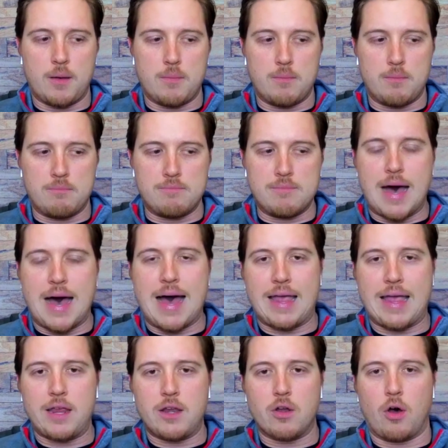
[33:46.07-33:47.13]

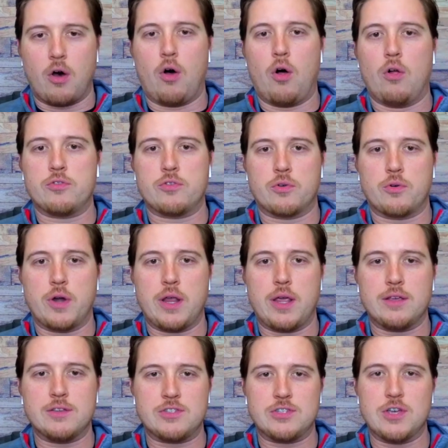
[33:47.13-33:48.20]

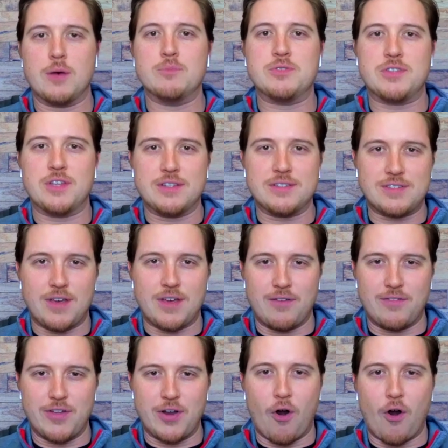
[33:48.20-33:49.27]
mind-altering substance
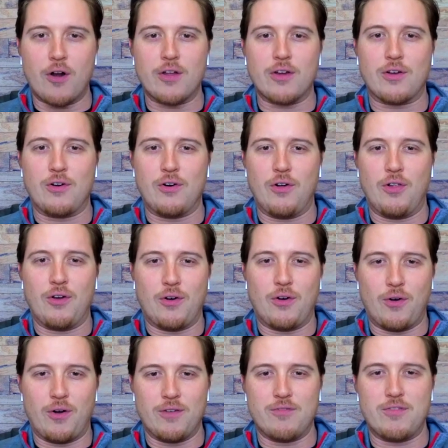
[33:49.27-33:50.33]
of an article
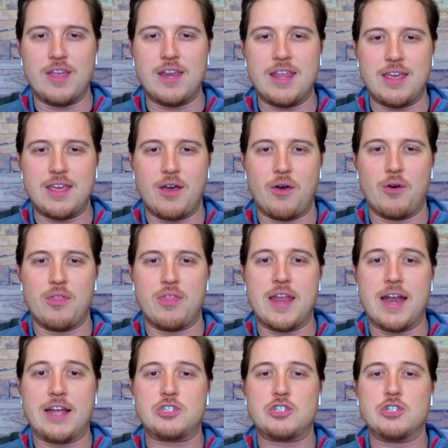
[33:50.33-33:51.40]
or a video,
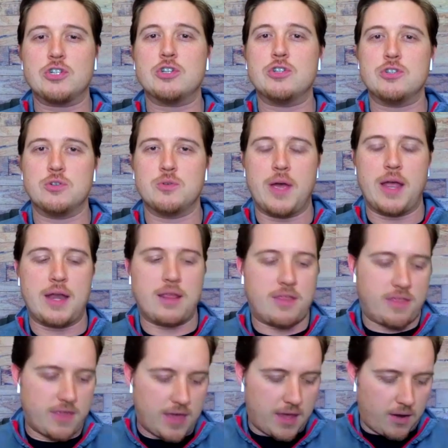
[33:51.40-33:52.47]
then I shouldn't do
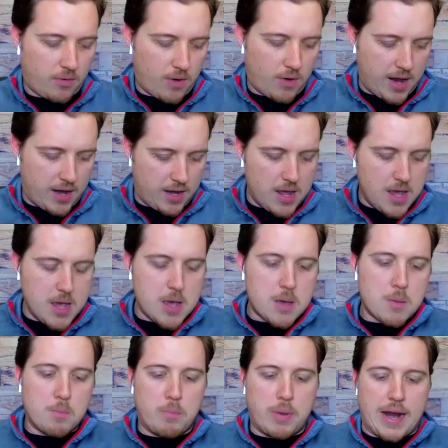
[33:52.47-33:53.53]
anything, right?
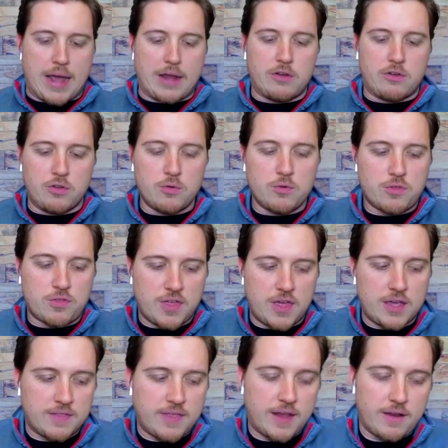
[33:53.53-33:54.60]
But I do
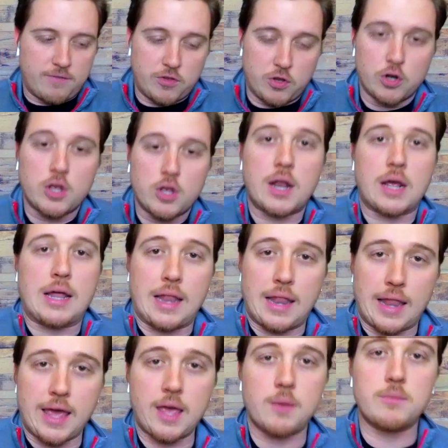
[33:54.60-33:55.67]
think that if you're going to
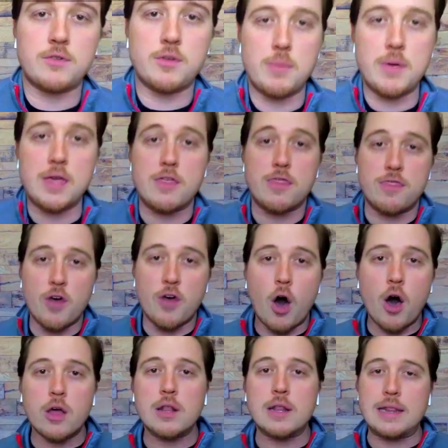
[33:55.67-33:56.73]
claim to be a
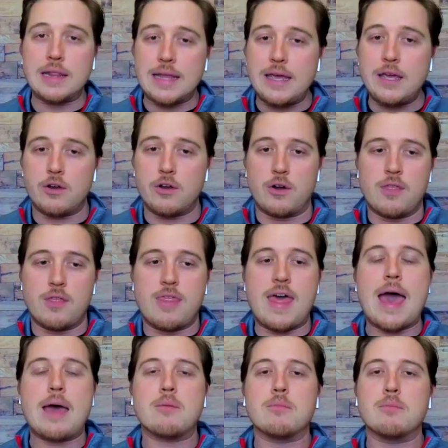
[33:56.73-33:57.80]
thought leader,
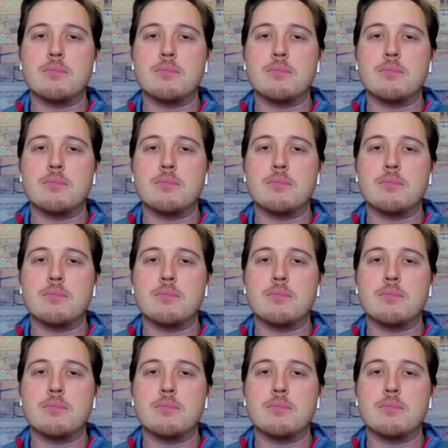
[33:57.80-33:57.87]
that